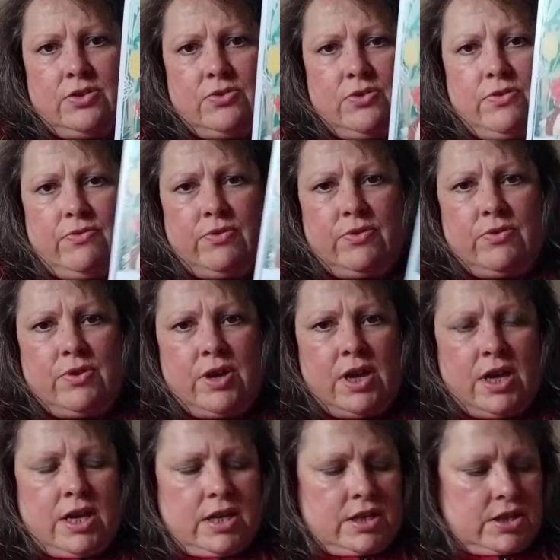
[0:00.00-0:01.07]
joyful.
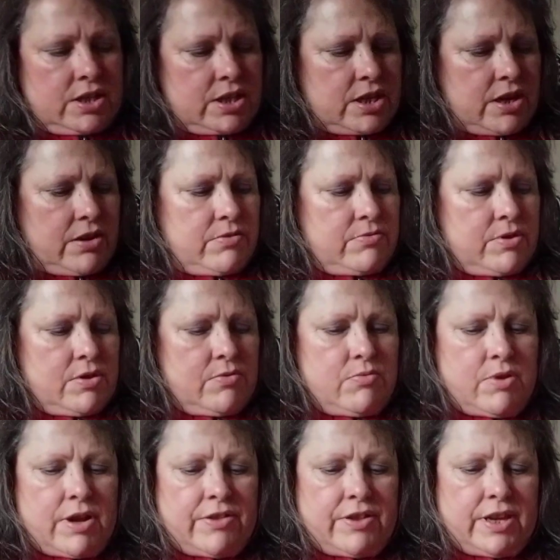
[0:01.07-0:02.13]
So
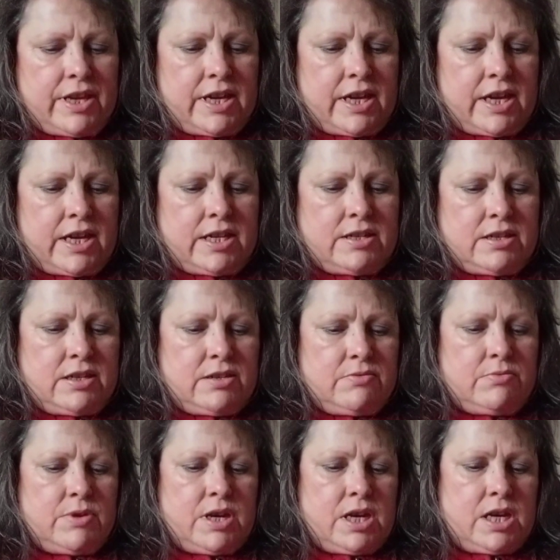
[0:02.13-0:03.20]
what I think it is
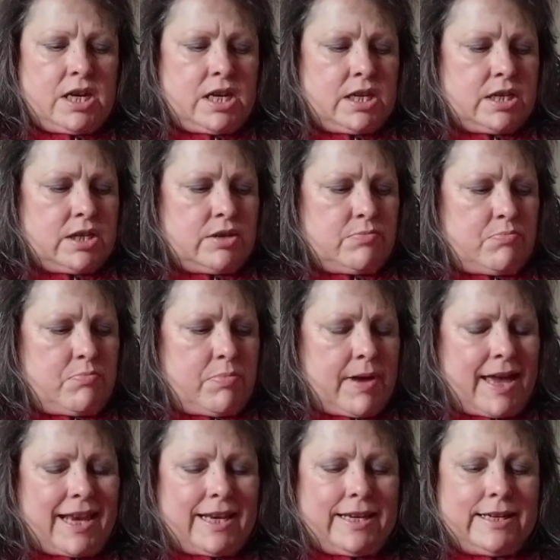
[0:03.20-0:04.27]
we need to
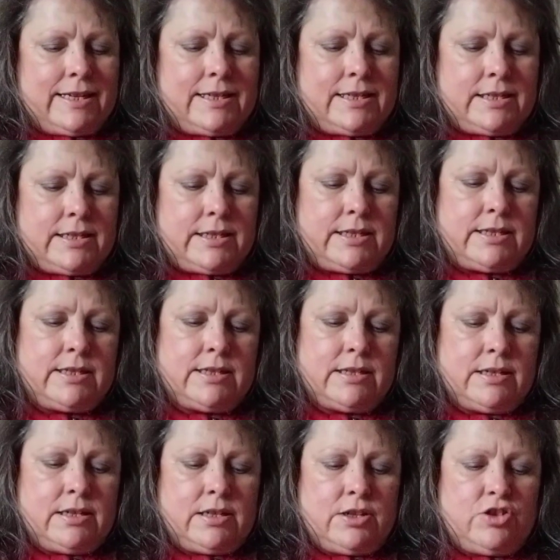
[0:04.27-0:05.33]
balance
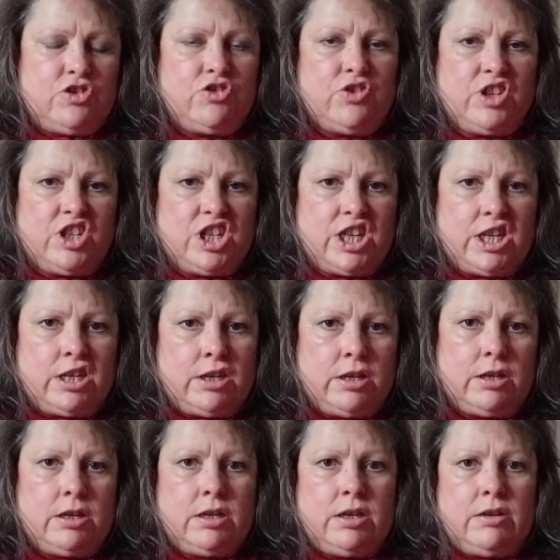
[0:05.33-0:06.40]
trudging,
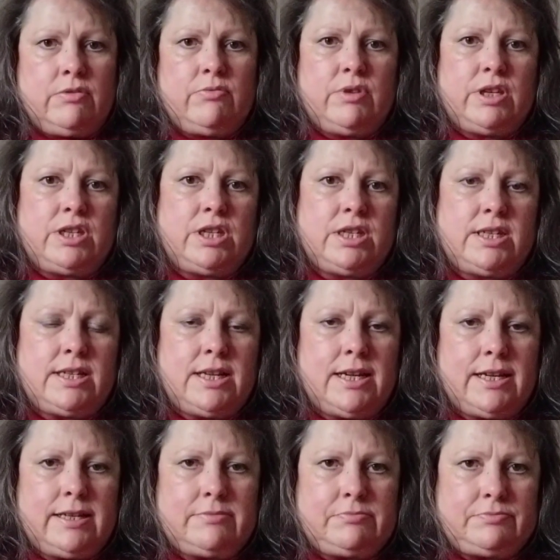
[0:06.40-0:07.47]
which is
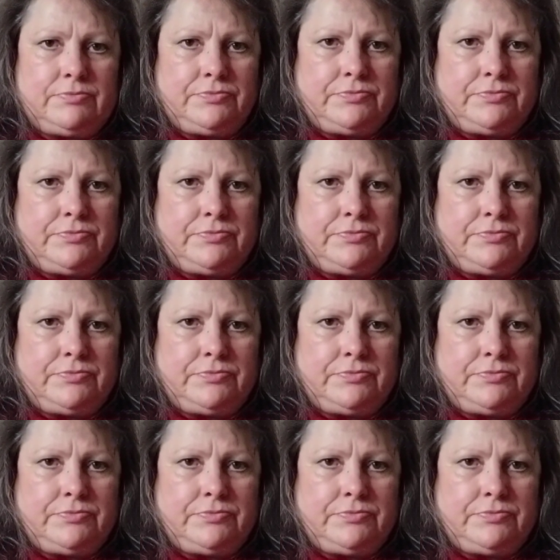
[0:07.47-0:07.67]
like